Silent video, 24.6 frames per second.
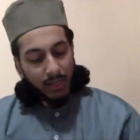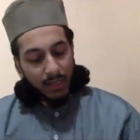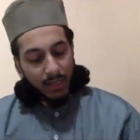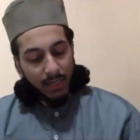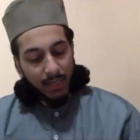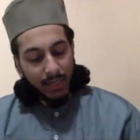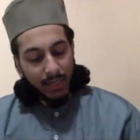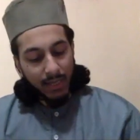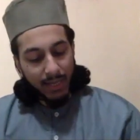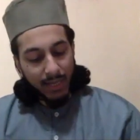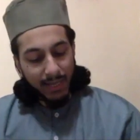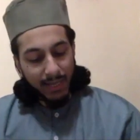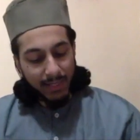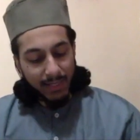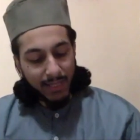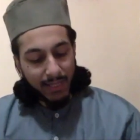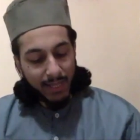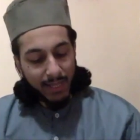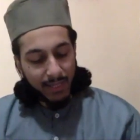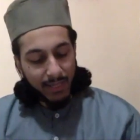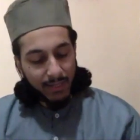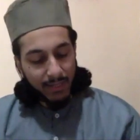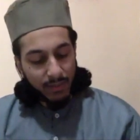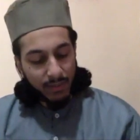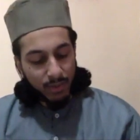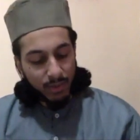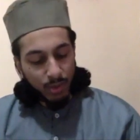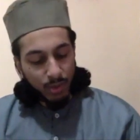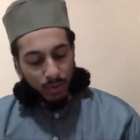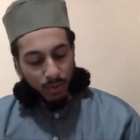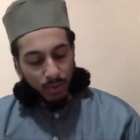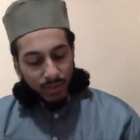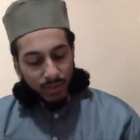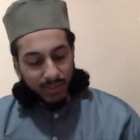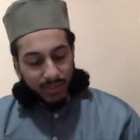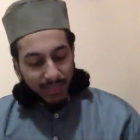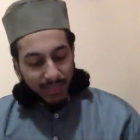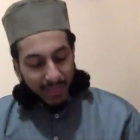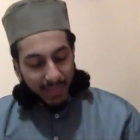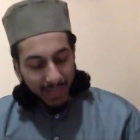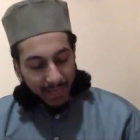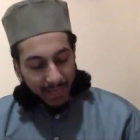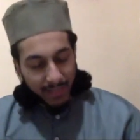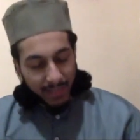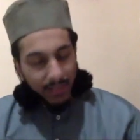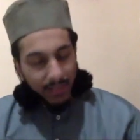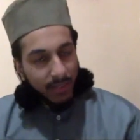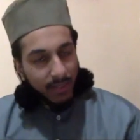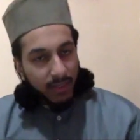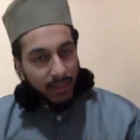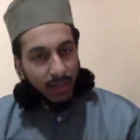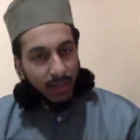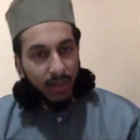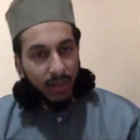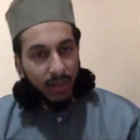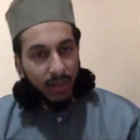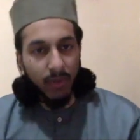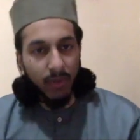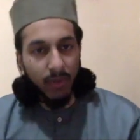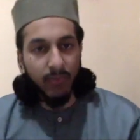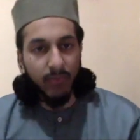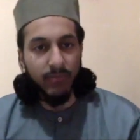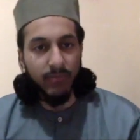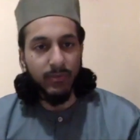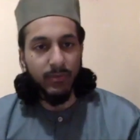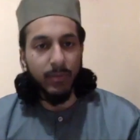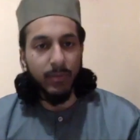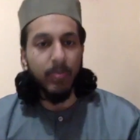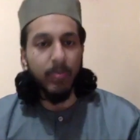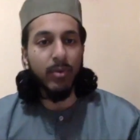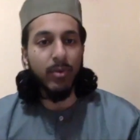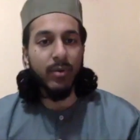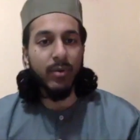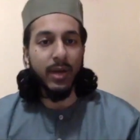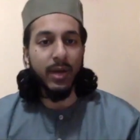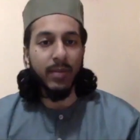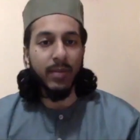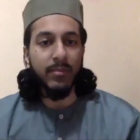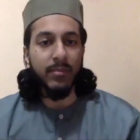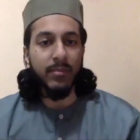And then towards the end of the program,